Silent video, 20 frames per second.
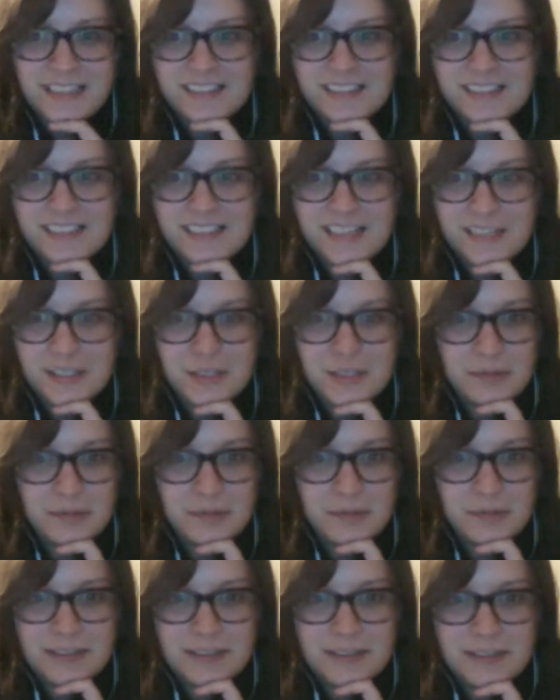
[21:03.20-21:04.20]
Cage Superman,
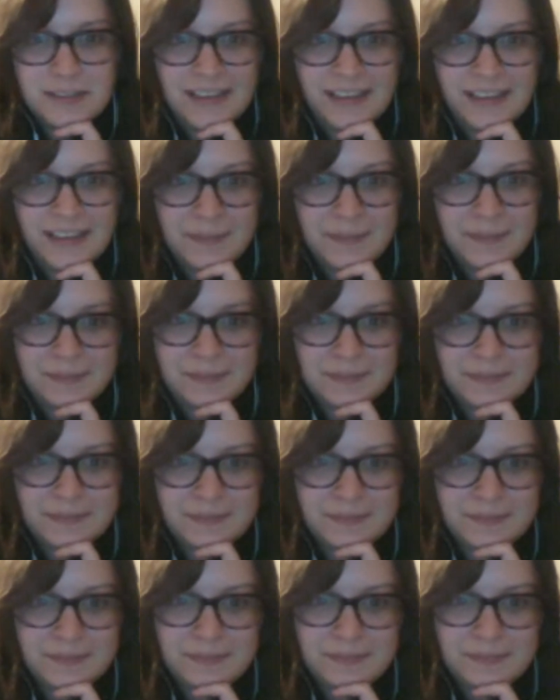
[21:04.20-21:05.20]
don't like it.
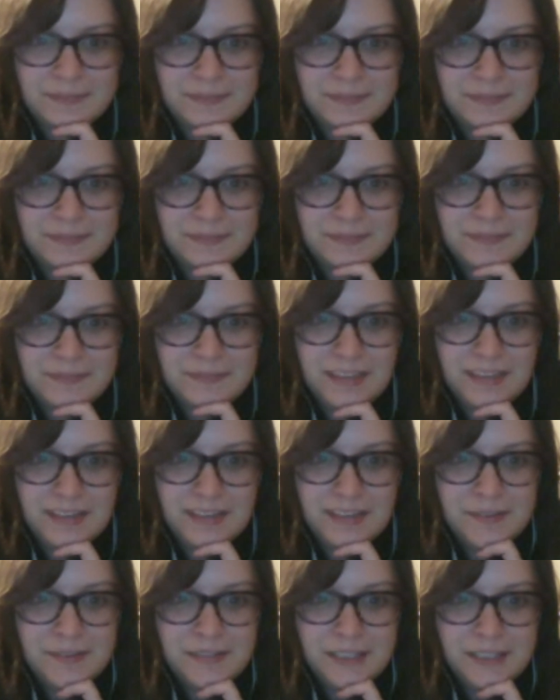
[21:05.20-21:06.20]
Gives
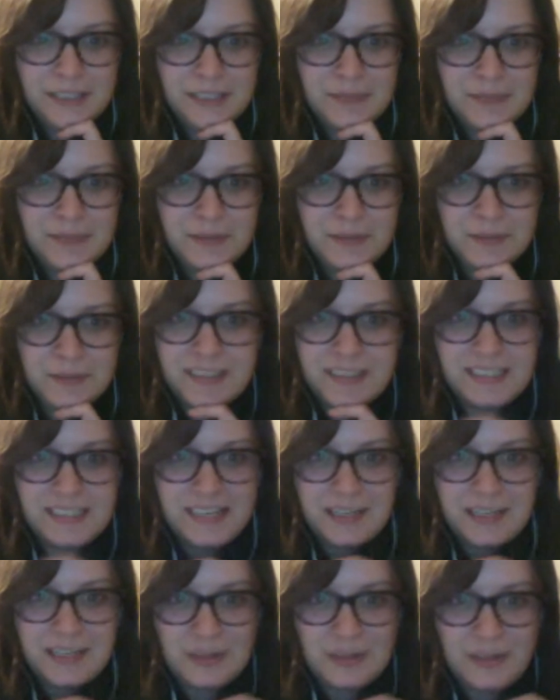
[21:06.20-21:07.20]
me the jeebies when I see it,
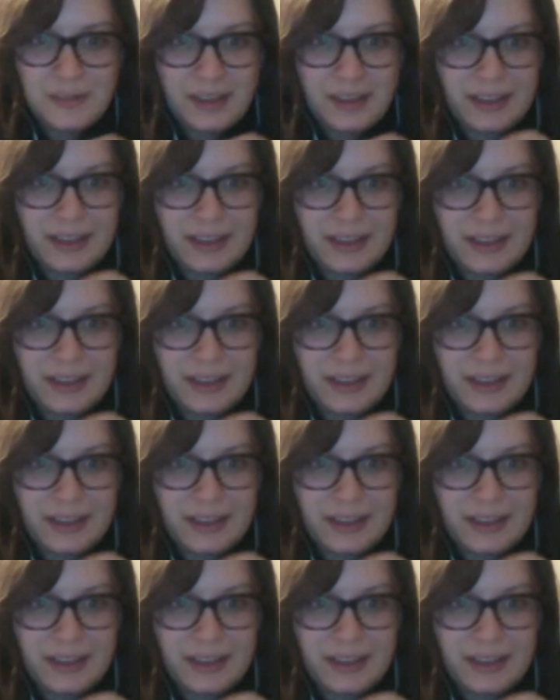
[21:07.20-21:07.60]
don't like it.